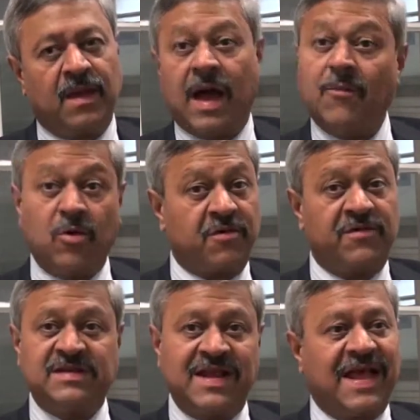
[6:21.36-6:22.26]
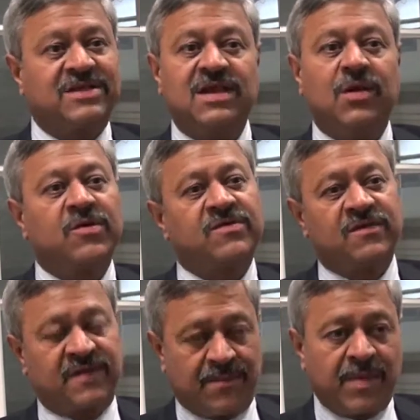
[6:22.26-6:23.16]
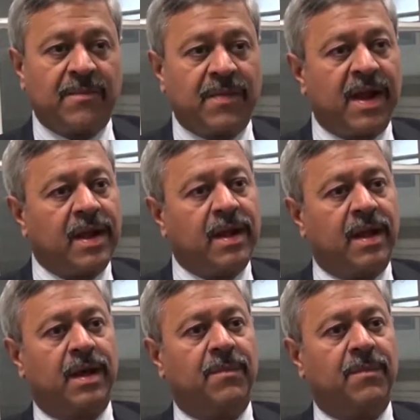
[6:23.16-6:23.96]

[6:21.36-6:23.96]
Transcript: Our motivation actually was to step up, and